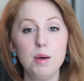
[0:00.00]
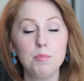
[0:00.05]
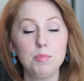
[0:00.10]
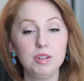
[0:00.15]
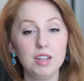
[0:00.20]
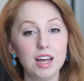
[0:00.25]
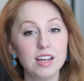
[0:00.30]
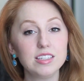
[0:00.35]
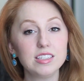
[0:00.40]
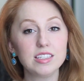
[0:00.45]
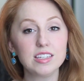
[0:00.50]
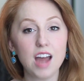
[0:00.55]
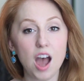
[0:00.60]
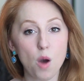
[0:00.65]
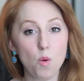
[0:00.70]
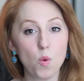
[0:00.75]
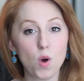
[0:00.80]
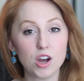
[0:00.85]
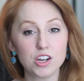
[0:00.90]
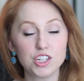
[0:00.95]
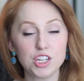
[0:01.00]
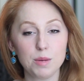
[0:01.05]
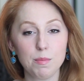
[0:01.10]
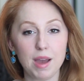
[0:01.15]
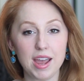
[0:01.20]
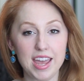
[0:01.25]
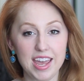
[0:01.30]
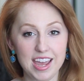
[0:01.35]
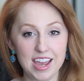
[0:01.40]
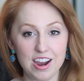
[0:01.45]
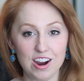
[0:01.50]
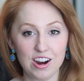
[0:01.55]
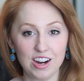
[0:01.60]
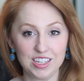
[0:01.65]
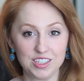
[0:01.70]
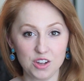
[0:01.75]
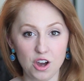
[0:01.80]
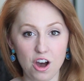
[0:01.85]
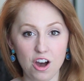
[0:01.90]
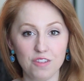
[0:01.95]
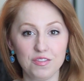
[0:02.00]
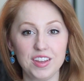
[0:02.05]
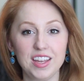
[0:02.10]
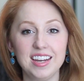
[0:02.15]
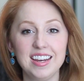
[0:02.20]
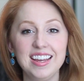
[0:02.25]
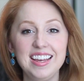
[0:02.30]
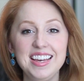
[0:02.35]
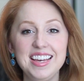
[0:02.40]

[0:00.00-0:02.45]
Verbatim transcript: plus not washing my hair as often.